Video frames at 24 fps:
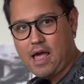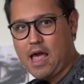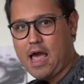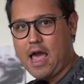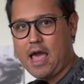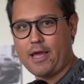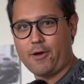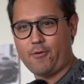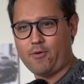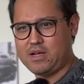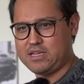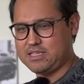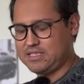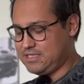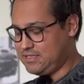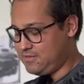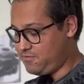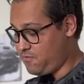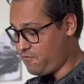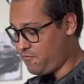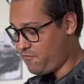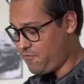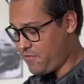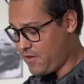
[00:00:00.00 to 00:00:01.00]
I was
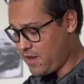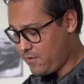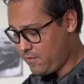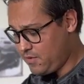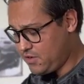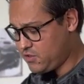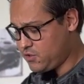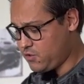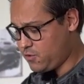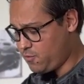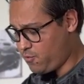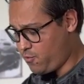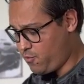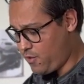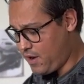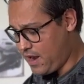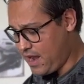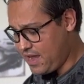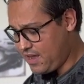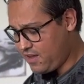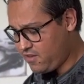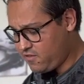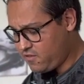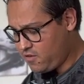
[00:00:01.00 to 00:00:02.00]
very
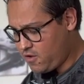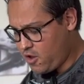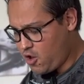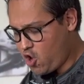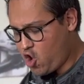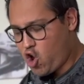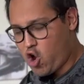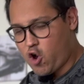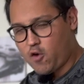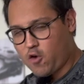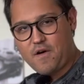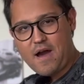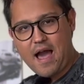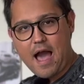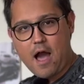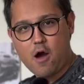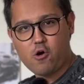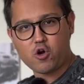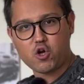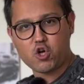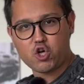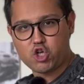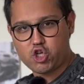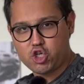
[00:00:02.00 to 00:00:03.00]
surprised of
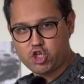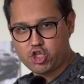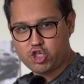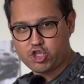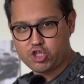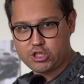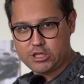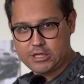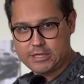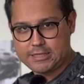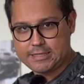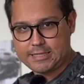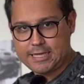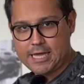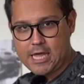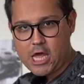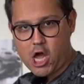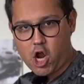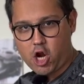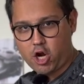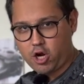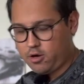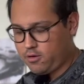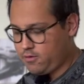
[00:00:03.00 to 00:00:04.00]
how cushioning they
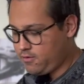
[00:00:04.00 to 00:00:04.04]
are.